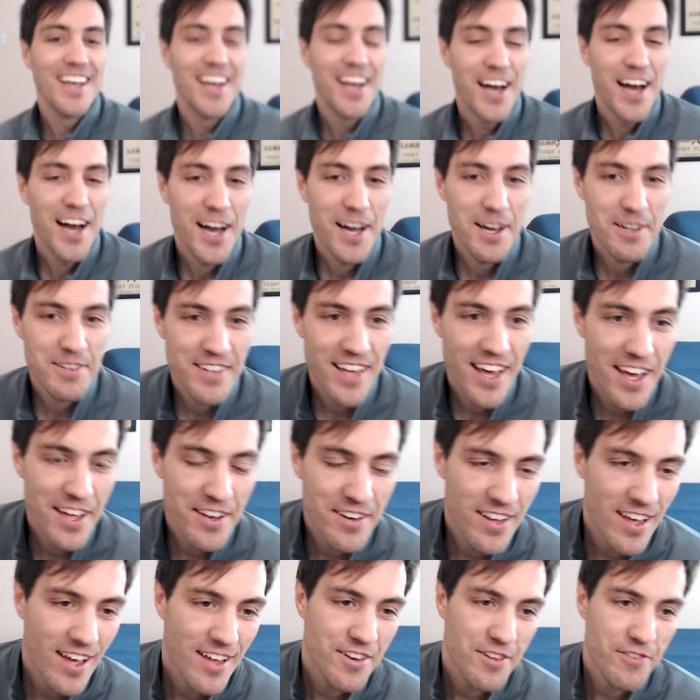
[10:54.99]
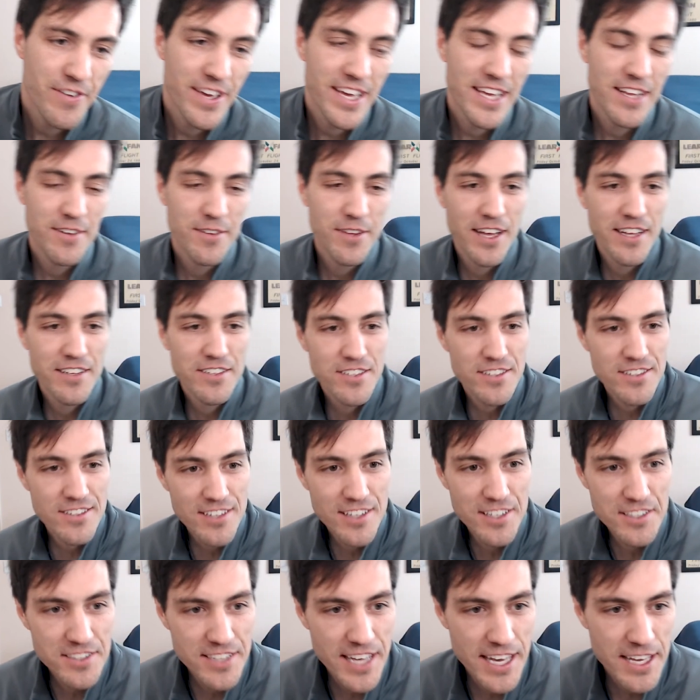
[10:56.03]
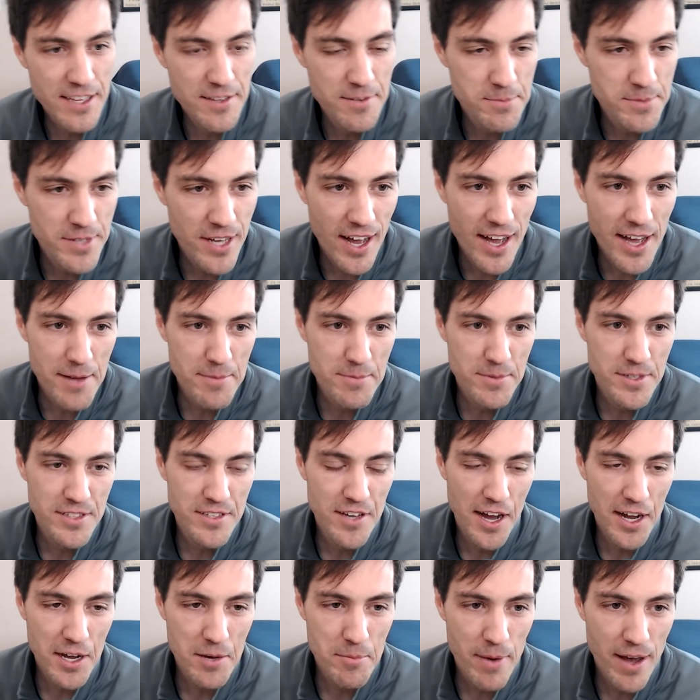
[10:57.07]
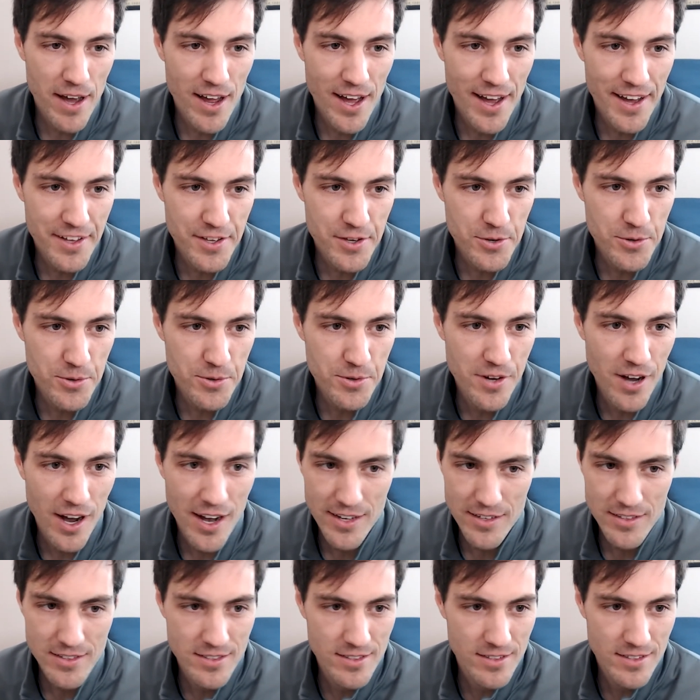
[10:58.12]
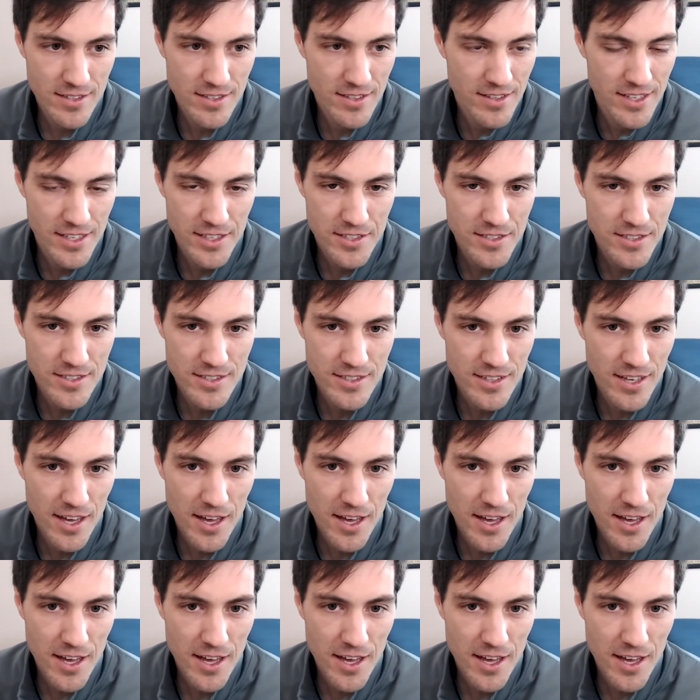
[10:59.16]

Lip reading: And Davit, let's take some time to talk about how you got to this.